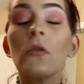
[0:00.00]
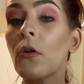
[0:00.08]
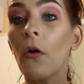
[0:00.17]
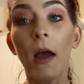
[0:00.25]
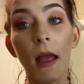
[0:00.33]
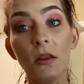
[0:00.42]

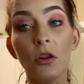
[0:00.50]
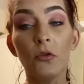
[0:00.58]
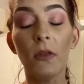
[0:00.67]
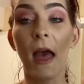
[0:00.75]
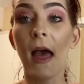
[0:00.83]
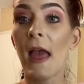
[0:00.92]
go ahead and do
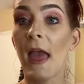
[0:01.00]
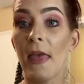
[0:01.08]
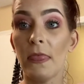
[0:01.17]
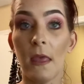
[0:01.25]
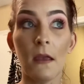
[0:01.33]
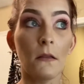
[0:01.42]
that
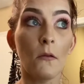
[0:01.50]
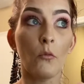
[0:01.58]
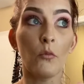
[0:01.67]
and then